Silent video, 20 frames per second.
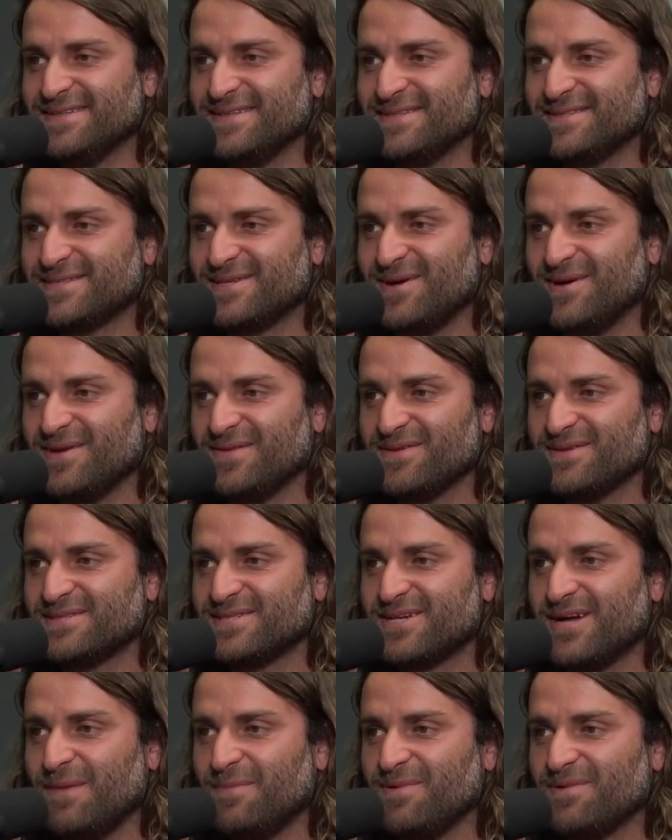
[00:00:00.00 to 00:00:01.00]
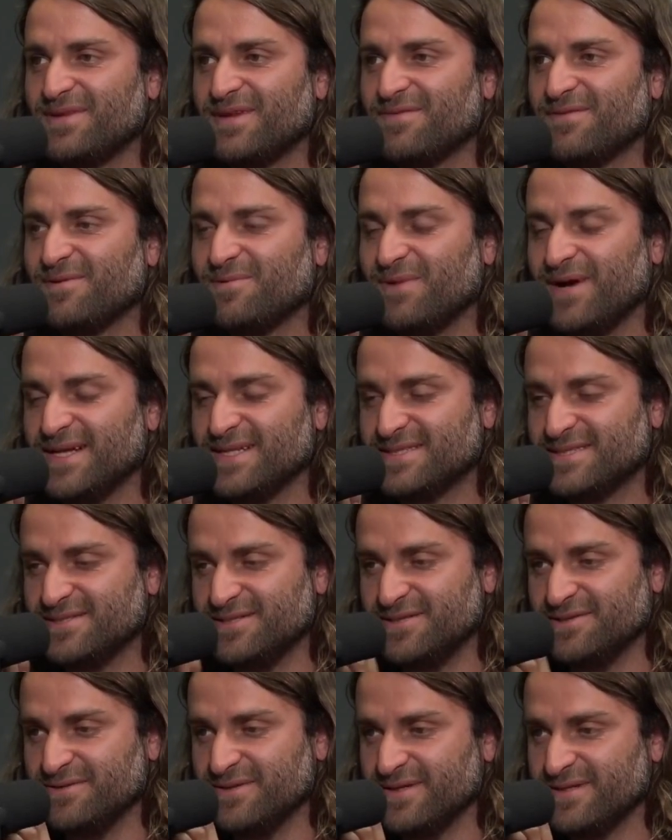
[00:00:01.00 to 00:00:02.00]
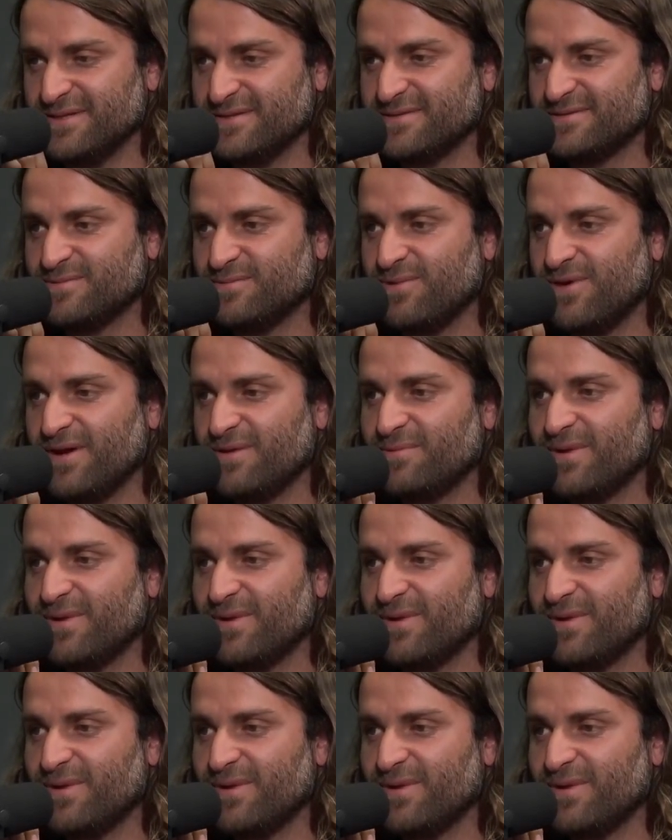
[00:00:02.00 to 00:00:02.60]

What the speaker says: it's called, there's a couple of different ways to do it. It's one